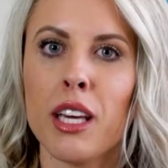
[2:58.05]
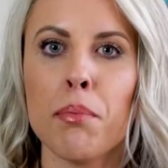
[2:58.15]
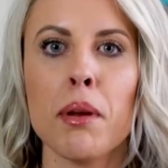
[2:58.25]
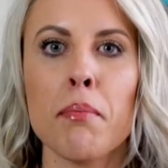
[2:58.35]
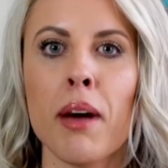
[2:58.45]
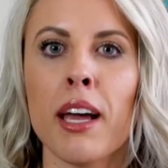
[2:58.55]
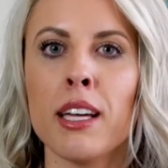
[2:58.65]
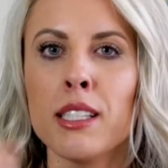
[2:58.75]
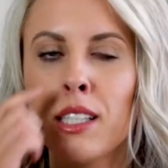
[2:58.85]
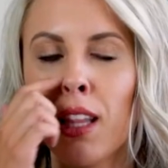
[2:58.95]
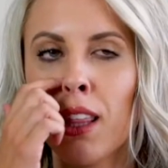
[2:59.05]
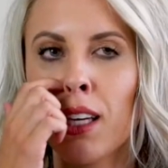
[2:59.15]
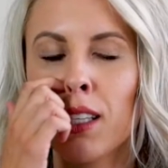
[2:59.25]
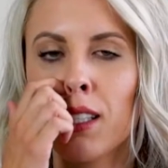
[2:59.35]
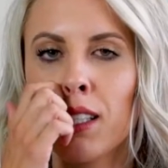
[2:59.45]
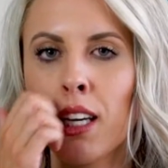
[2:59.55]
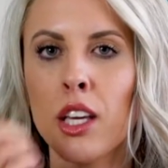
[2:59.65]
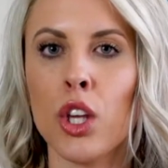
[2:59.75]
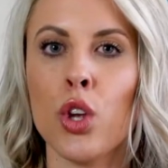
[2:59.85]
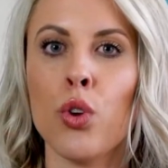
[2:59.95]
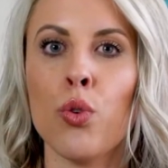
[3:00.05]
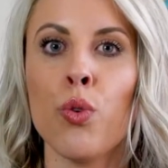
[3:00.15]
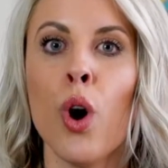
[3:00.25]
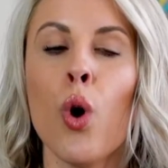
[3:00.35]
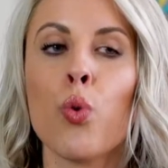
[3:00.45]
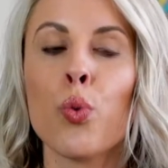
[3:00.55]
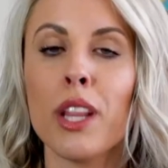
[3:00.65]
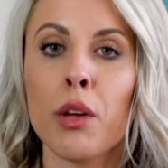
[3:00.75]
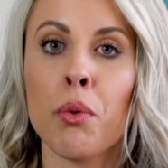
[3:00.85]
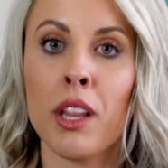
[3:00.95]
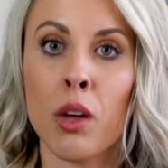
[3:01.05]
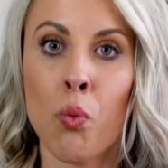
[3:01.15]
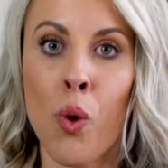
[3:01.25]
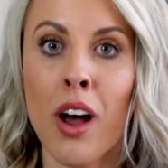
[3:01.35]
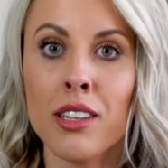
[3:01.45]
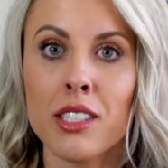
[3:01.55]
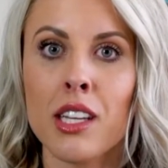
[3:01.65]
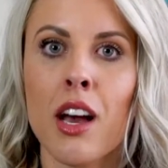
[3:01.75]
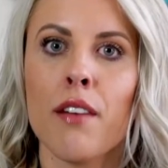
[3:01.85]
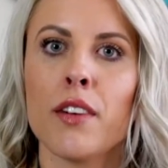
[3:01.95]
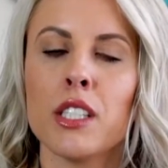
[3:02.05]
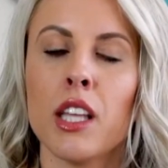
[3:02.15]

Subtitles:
Keep in mind the things that you really, really want versus the